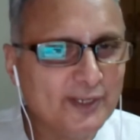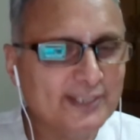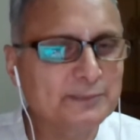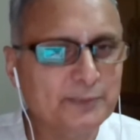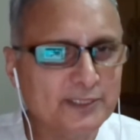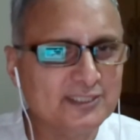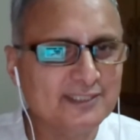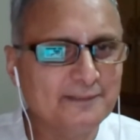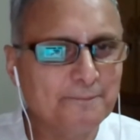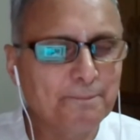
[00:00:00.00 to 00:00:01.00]
your
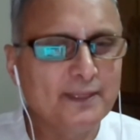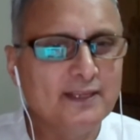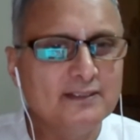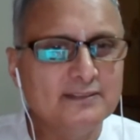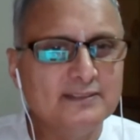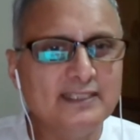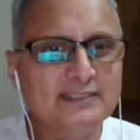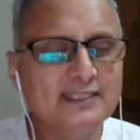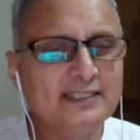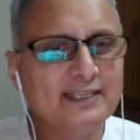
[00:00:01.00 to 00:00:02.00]
expression. There
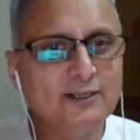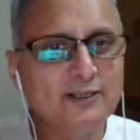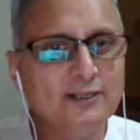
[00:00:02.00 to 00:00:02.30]
is an